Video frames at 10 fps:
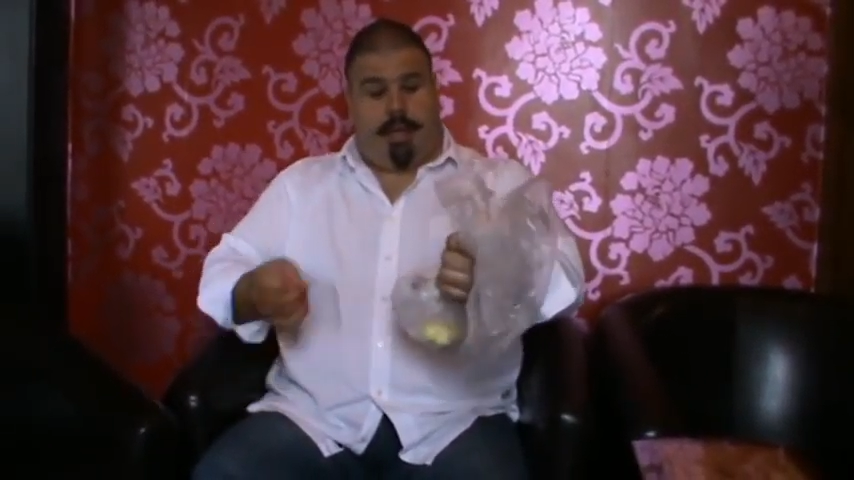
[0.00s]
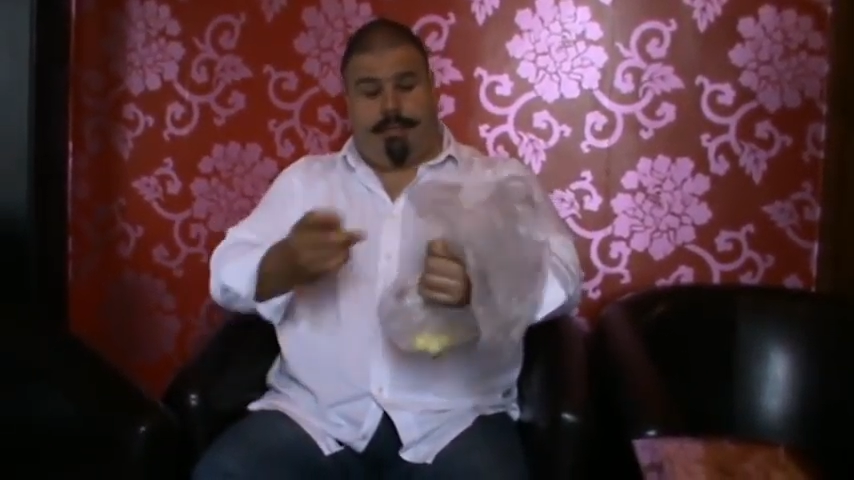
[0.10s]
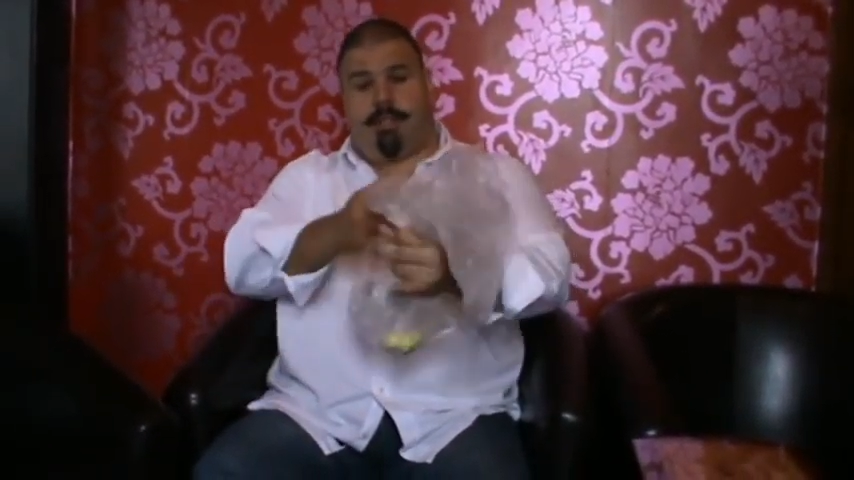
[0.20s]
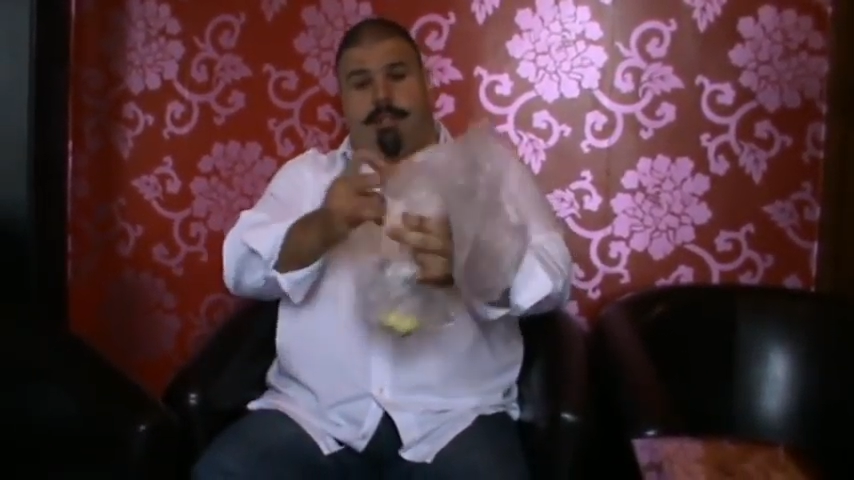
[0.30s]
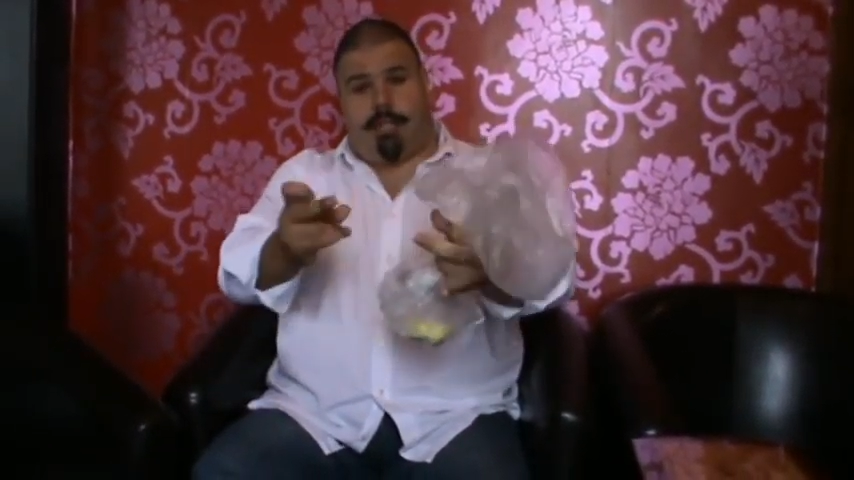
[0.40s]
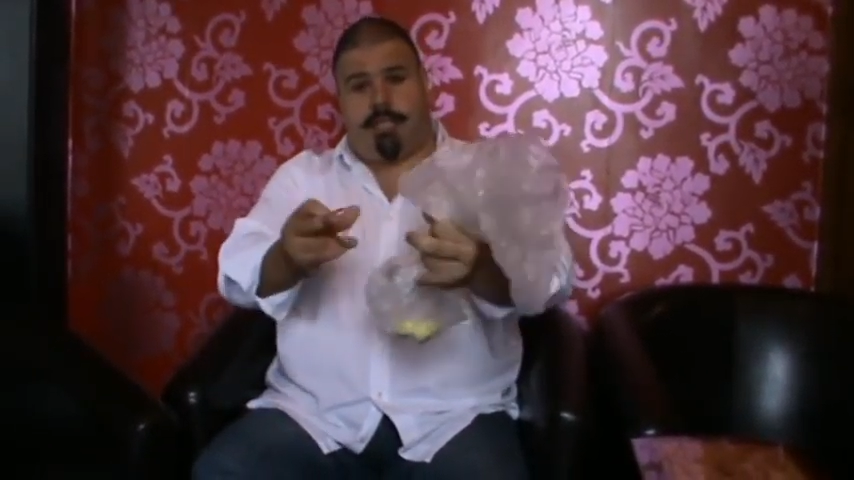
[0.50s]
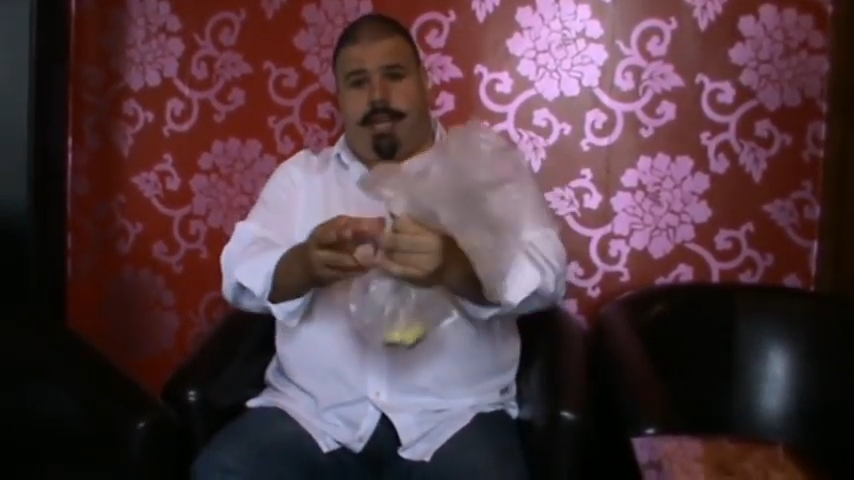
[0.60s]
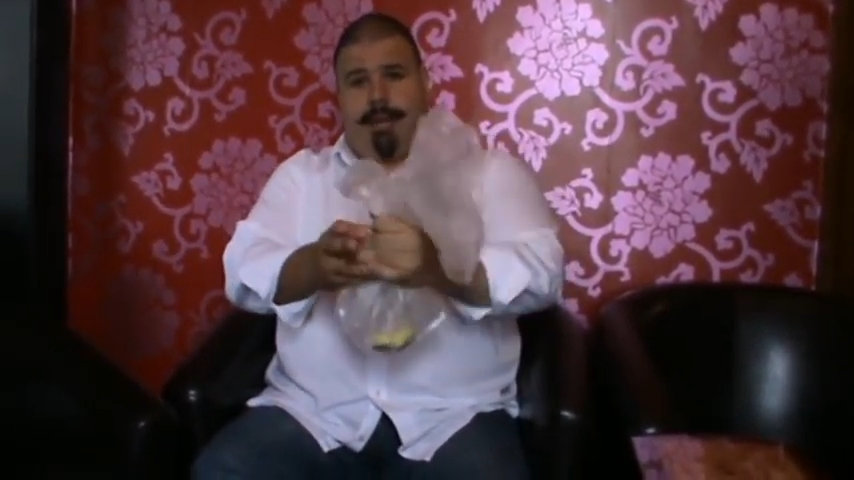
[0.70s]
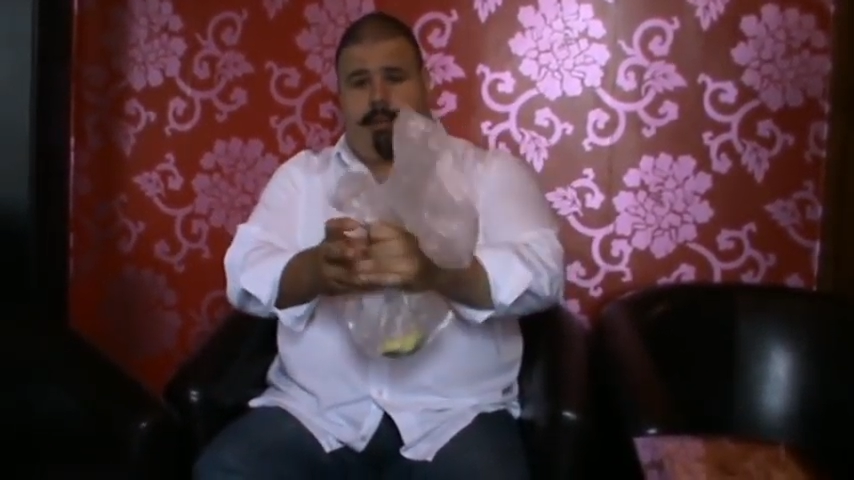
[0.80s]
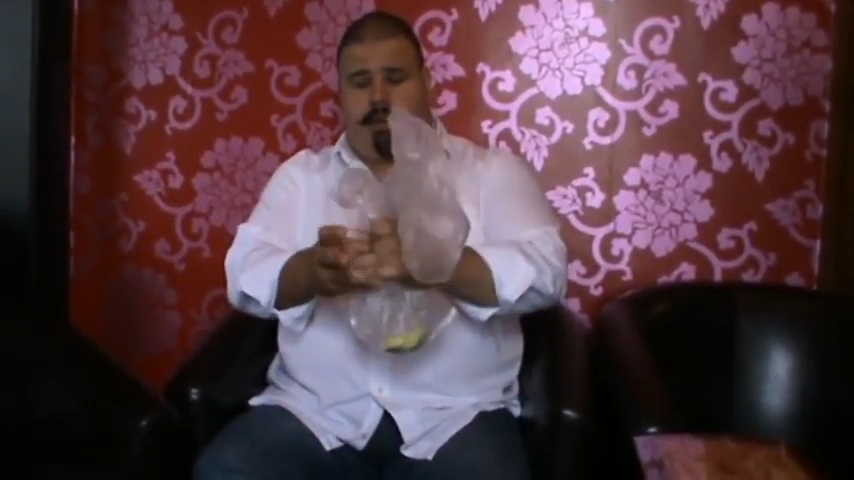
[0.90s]
If it's not a
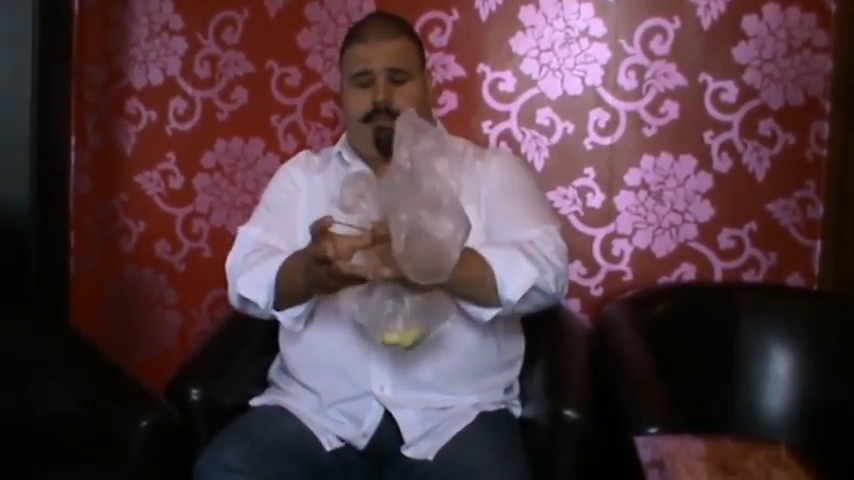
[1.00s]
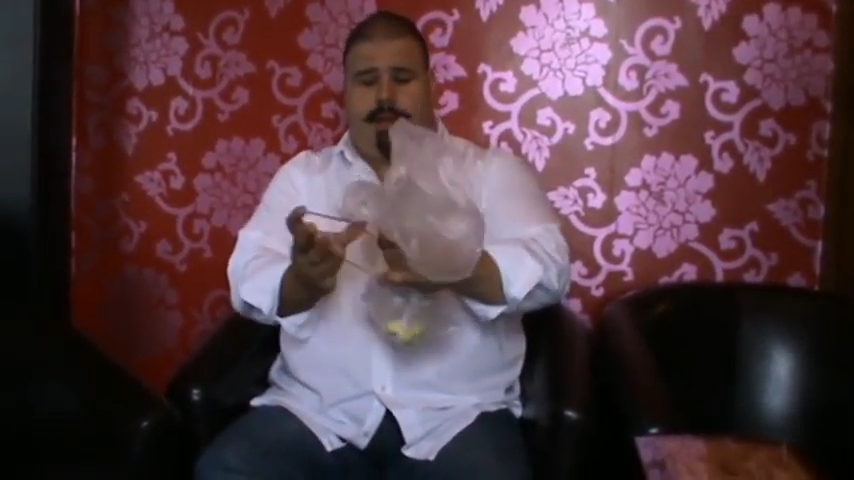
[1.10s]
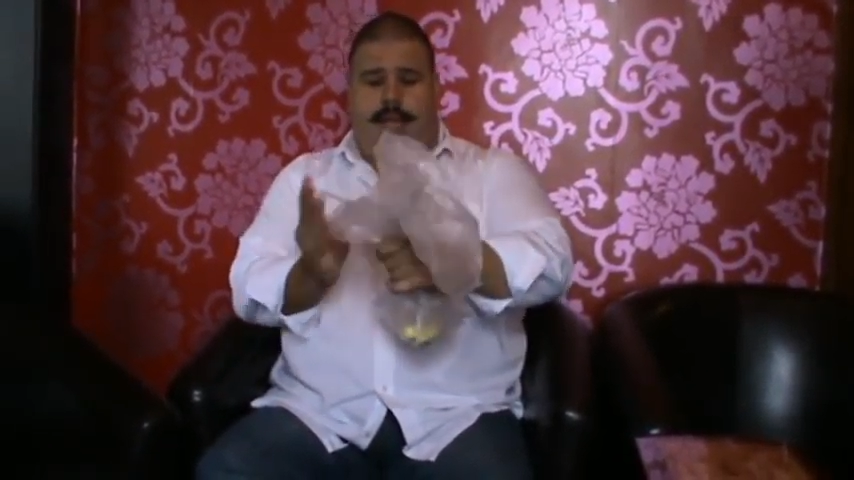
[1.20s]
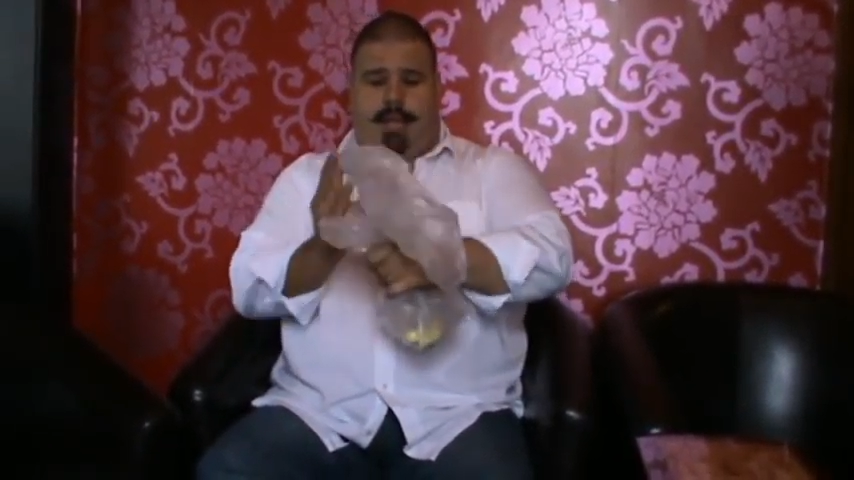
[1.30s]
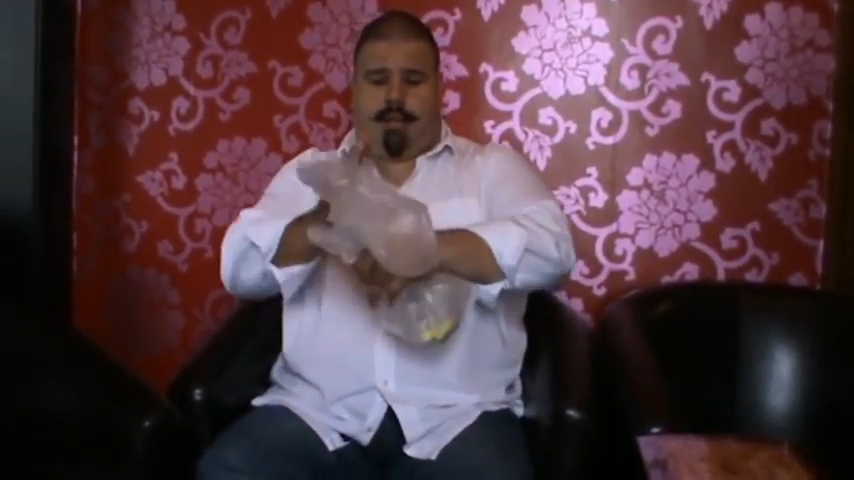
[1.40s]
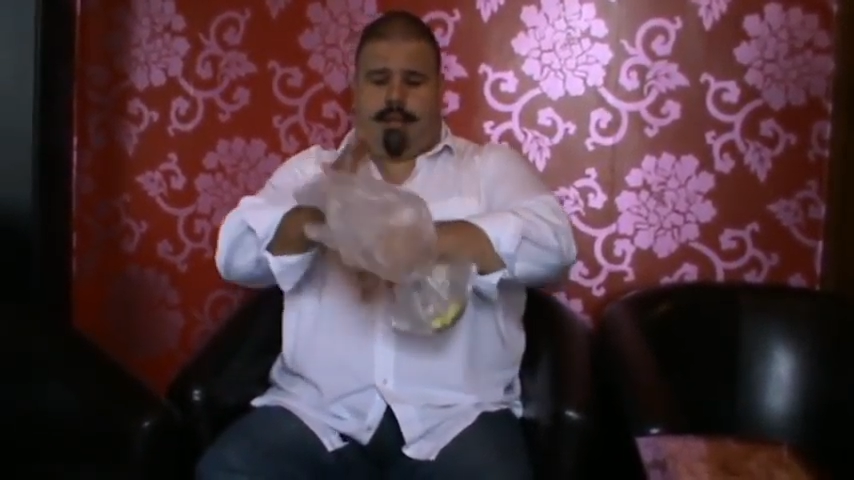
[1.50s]
snap lock bag,